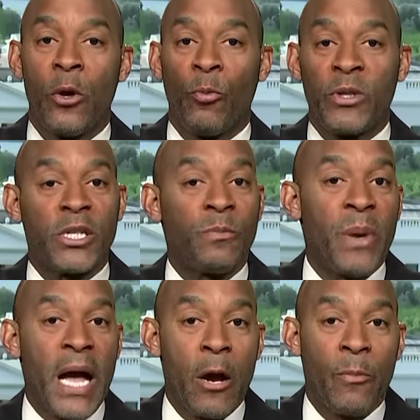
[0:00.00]
which is
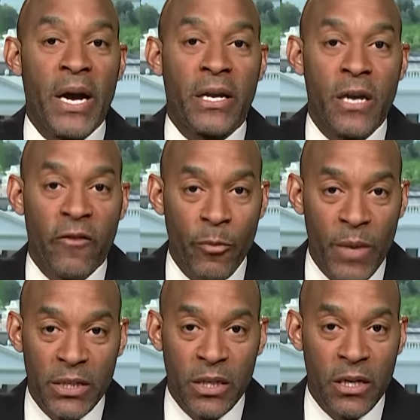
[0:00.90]
bound by
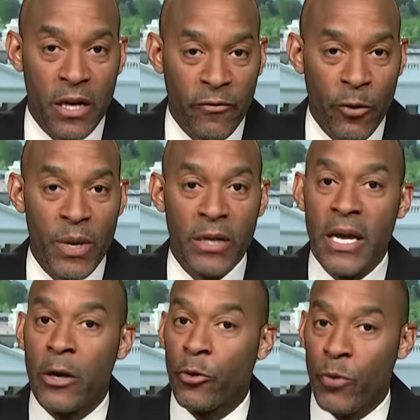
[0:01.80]
government to government
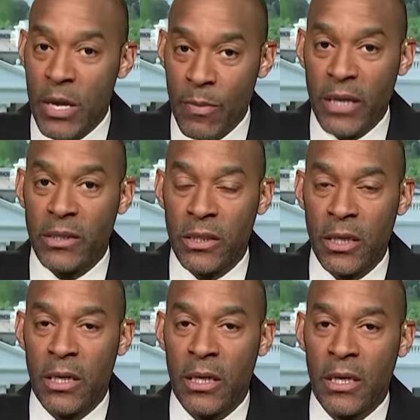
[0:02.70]
agreements.
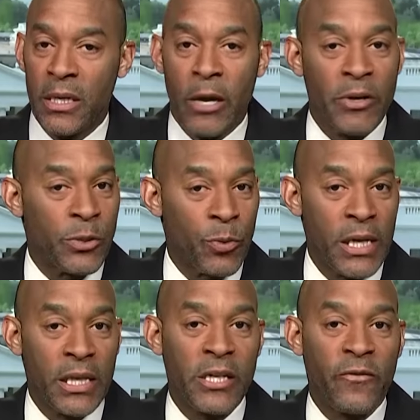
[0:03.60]
Now, Israel's